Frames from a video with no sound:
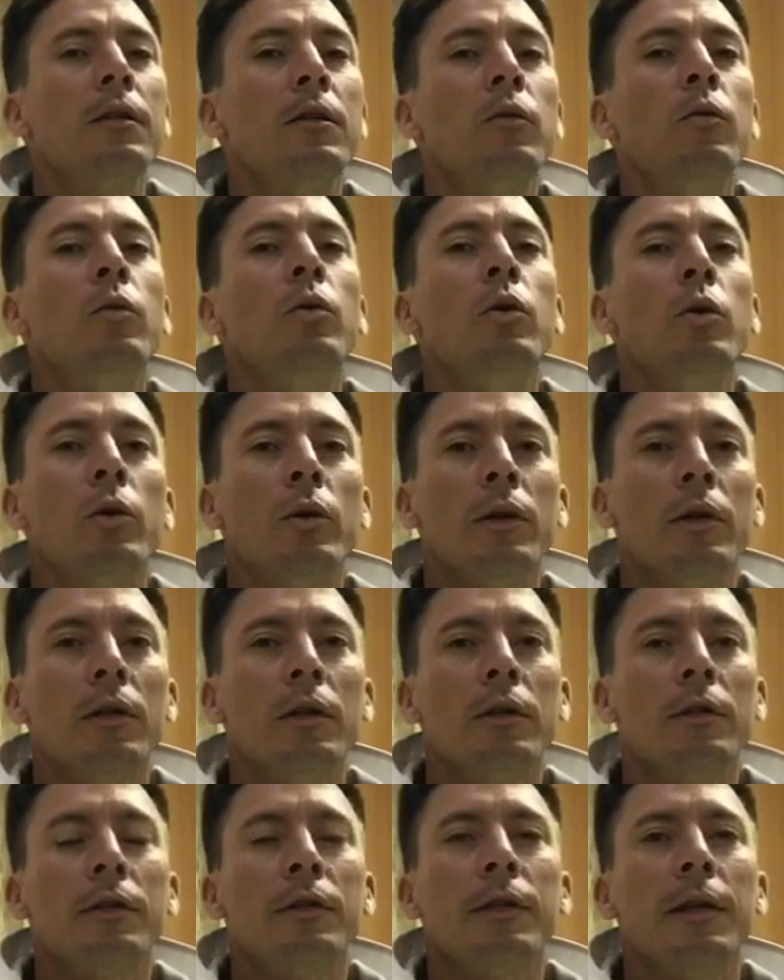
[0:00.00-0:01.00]
the rule,
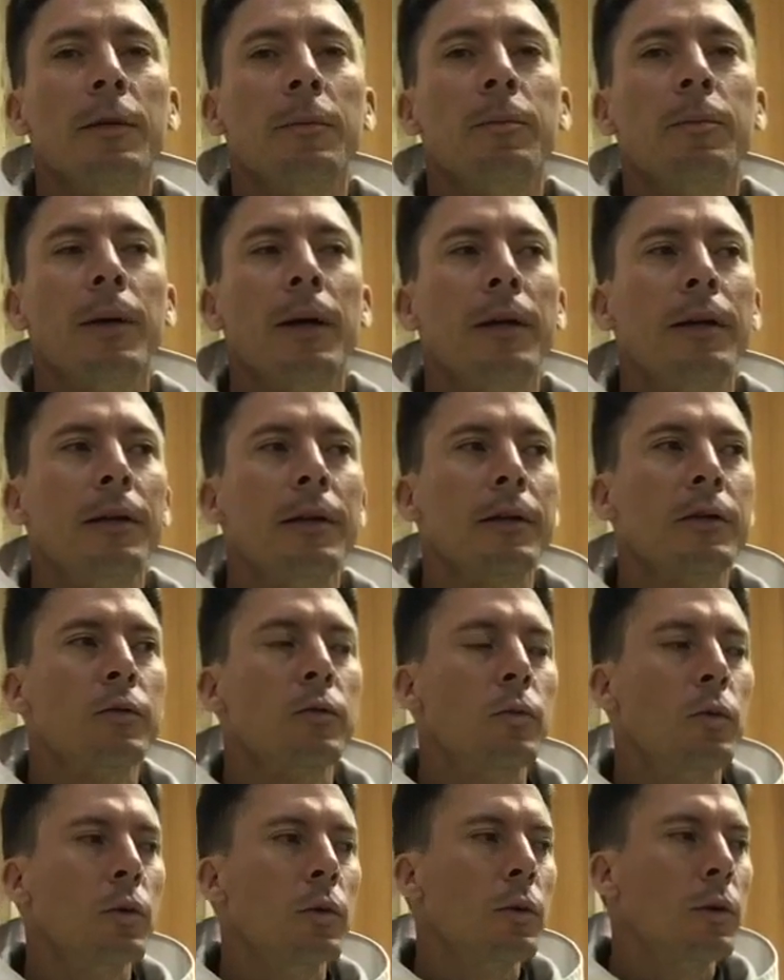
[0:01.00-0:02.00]
St.
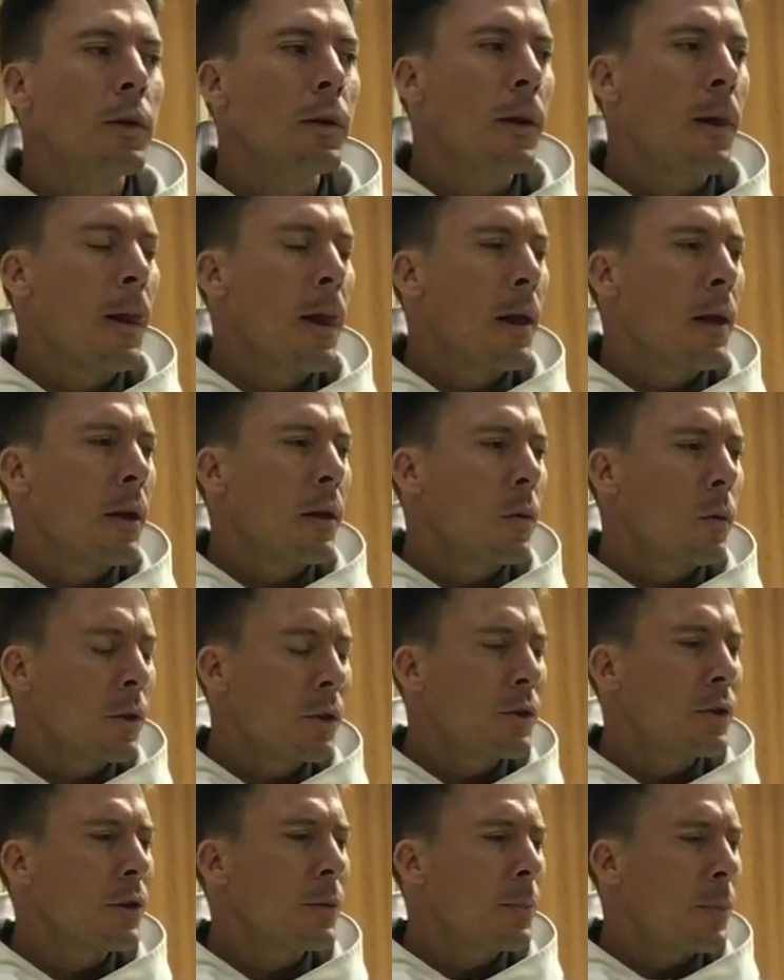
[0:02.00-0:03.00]
Benedict's rule,
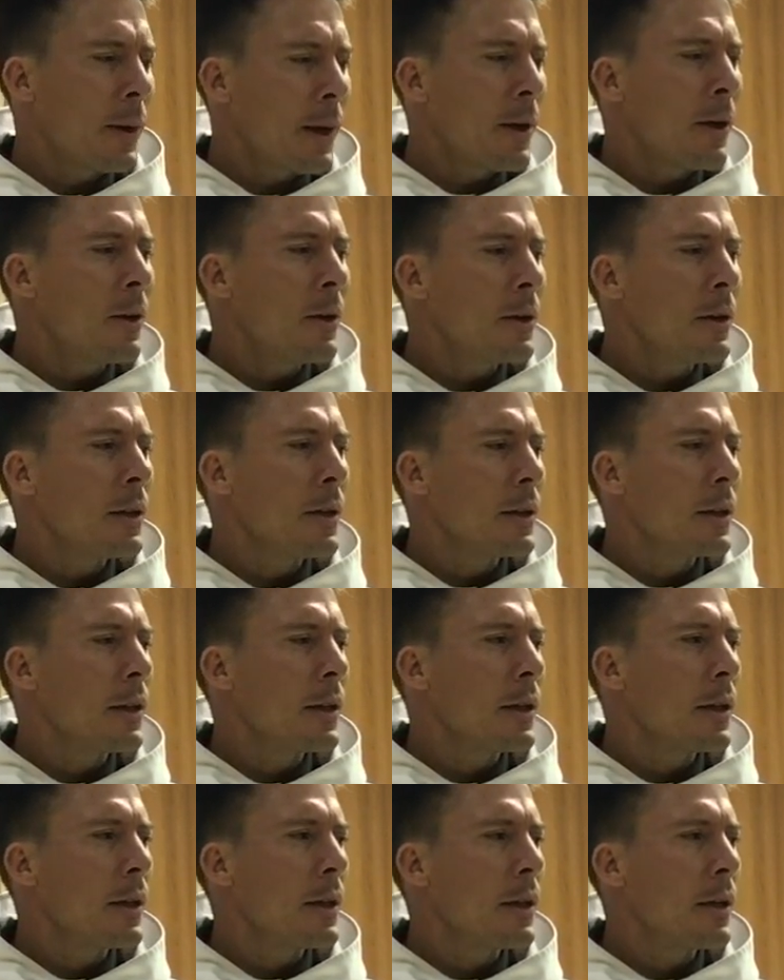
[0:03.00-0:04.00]
which
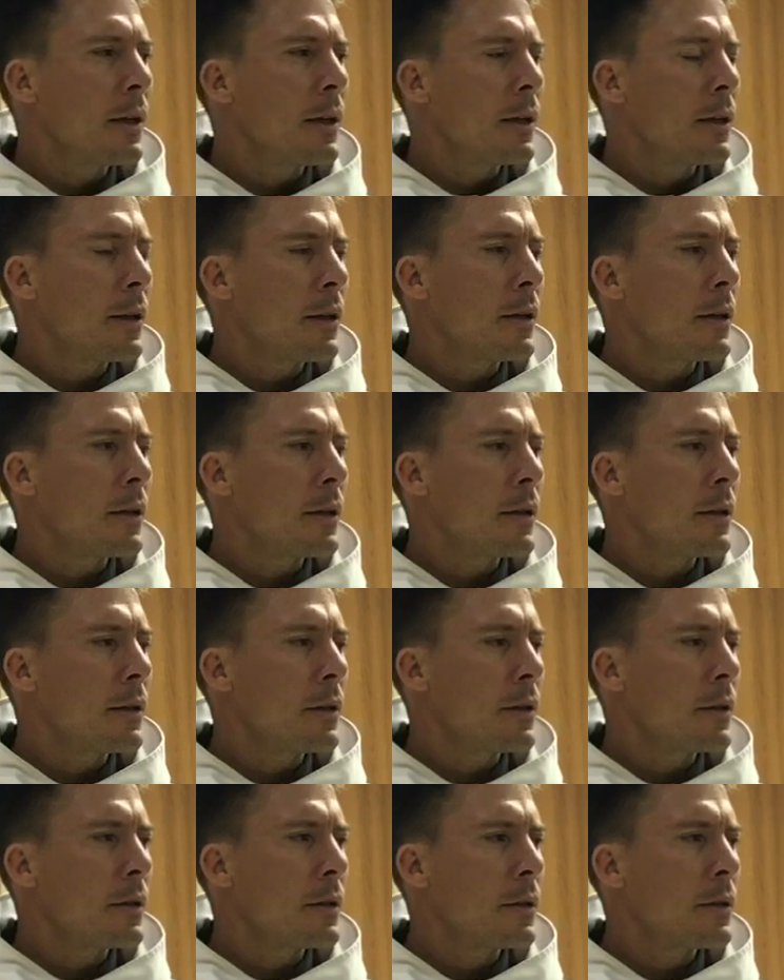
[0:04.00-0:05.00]
apparently
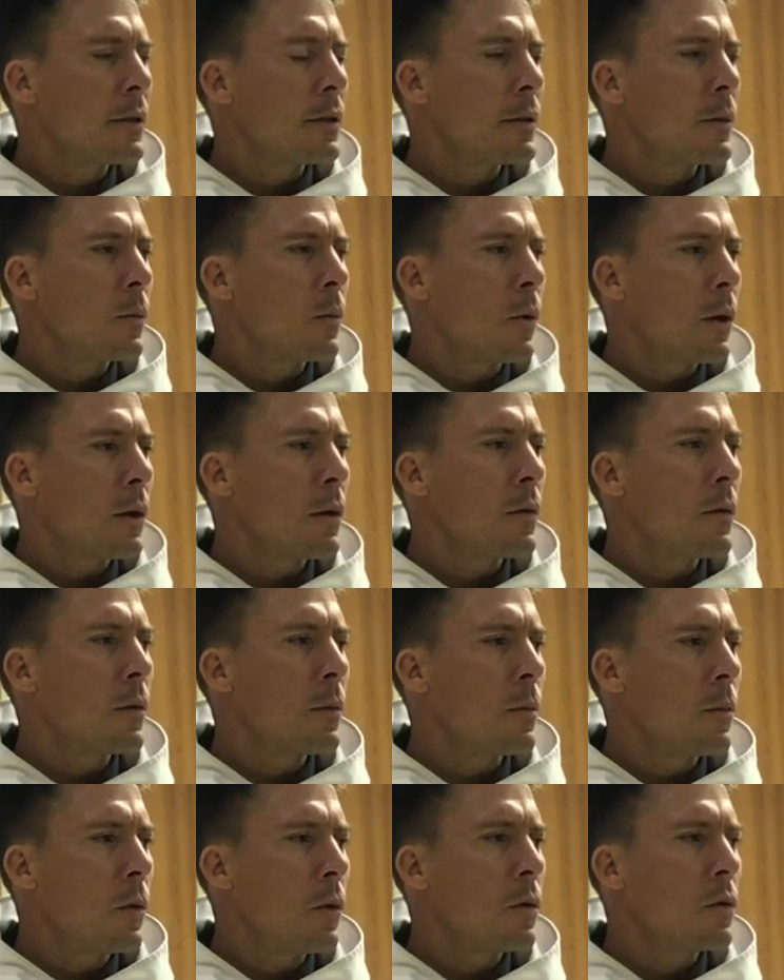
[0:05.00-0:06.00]
is one of the
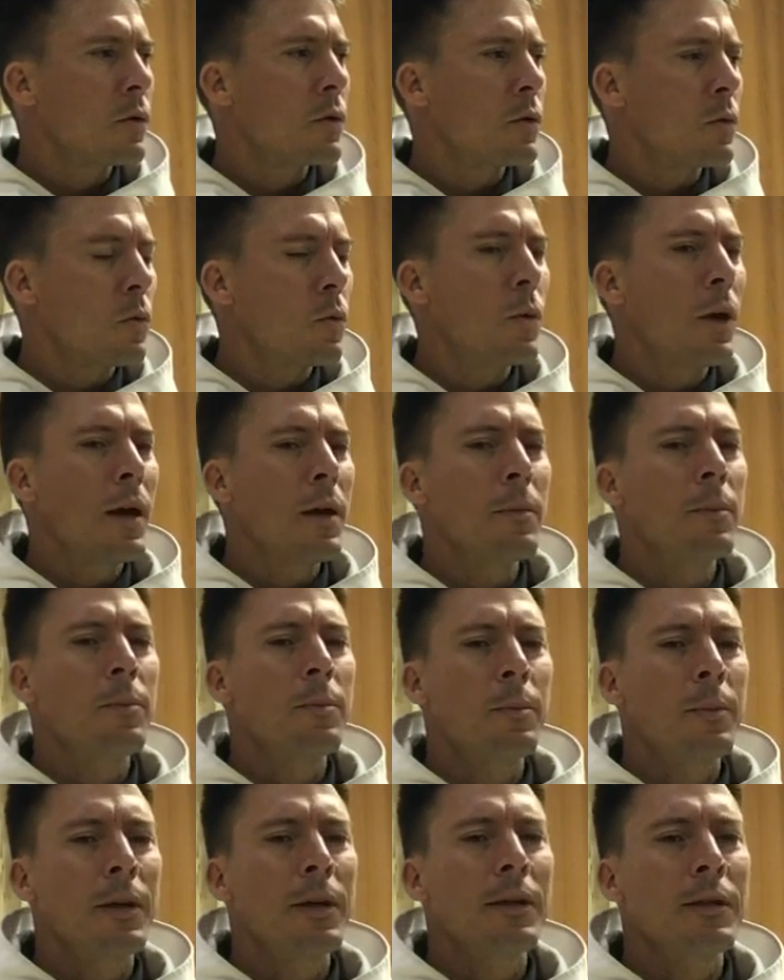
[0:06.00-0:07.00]
most read
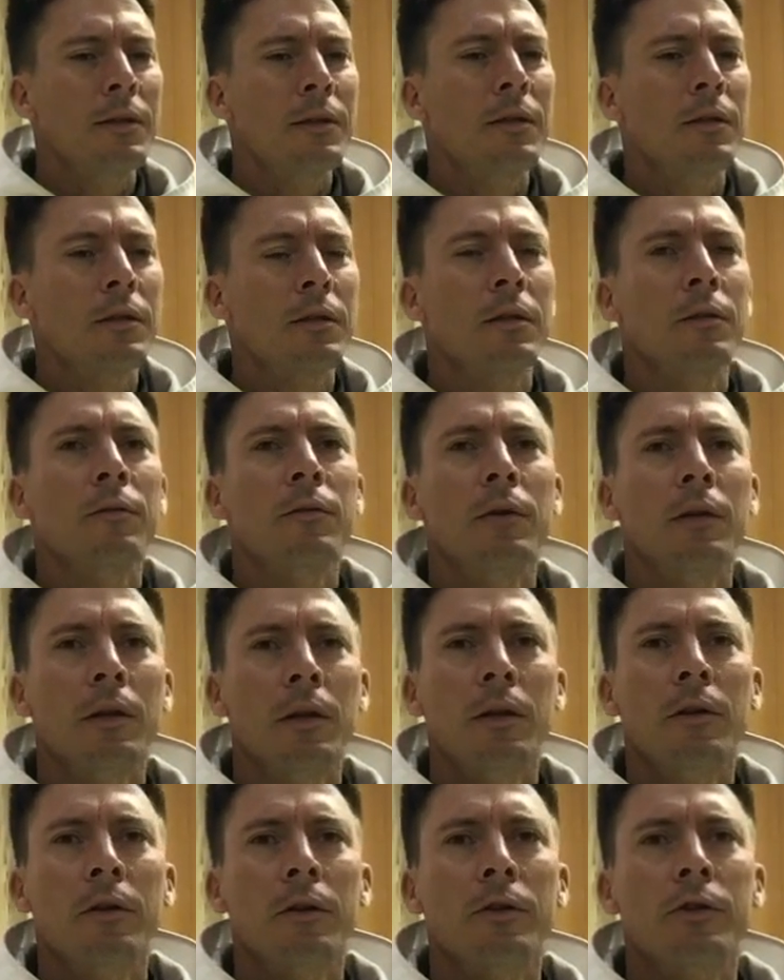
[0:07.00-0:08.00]
pieces of
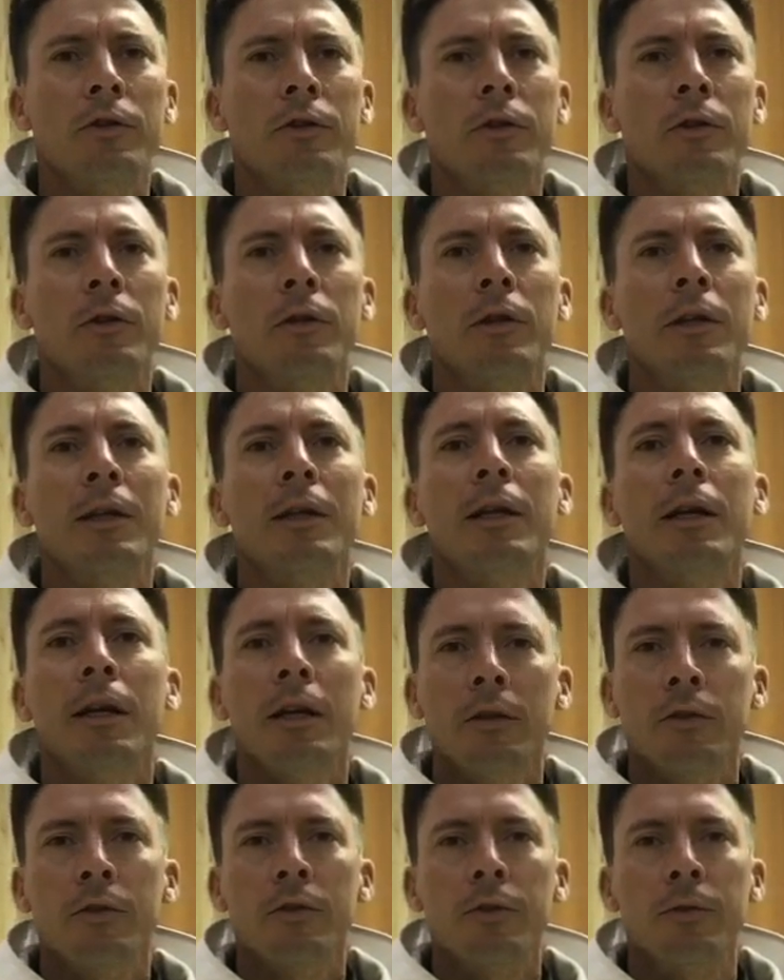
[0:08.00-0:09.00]
literature
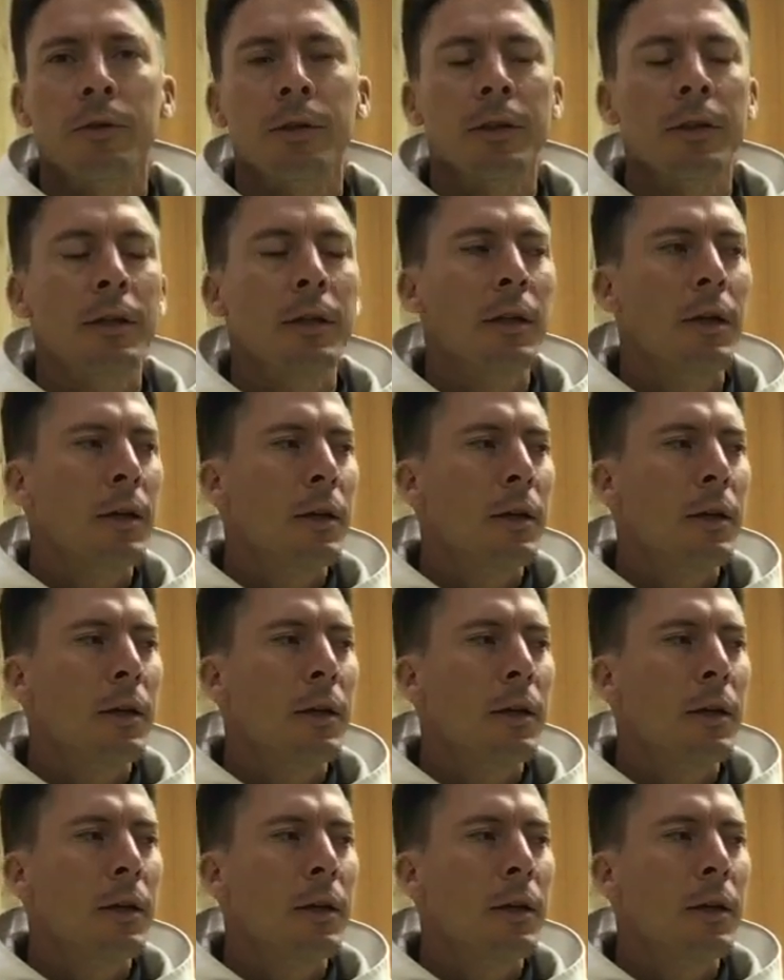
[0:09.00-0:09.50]
in history.